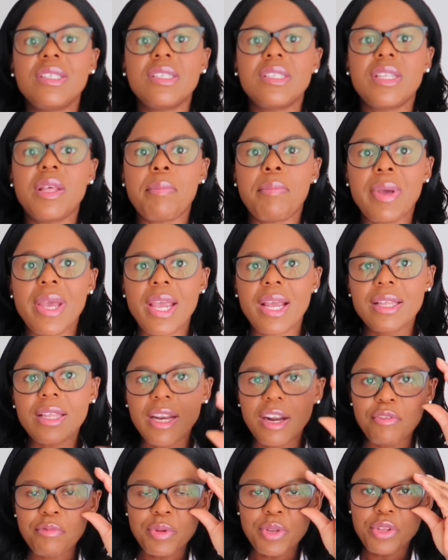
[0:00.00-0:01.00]
is the bag that
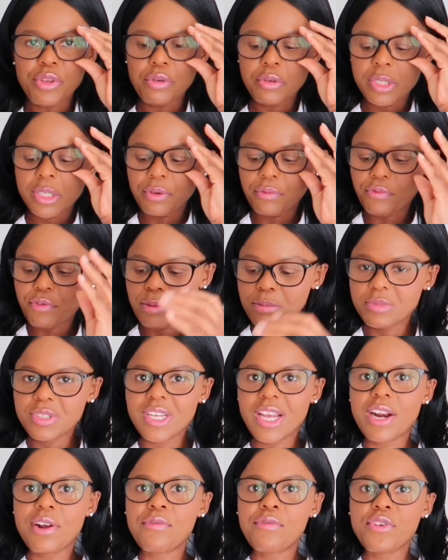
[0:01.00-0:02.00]
I've been using from
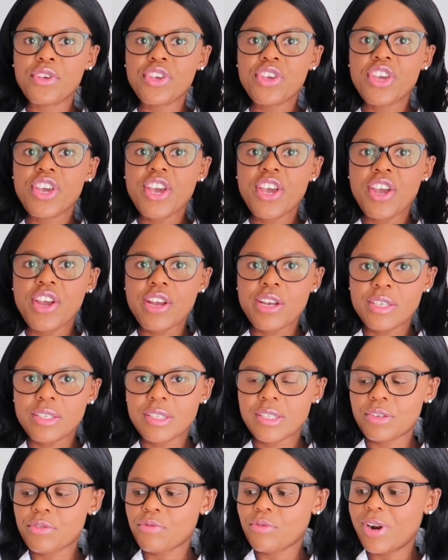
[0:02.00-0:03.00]
Zara for
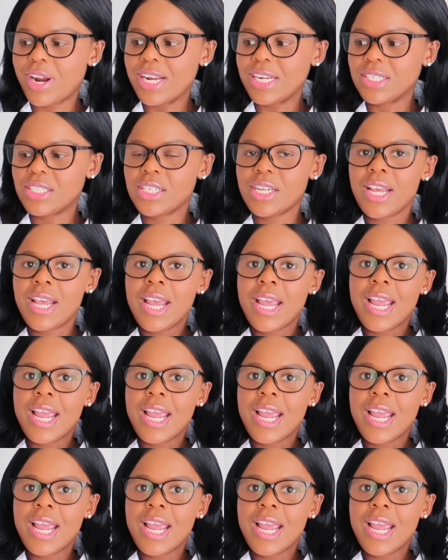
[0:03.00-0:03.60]
years, right?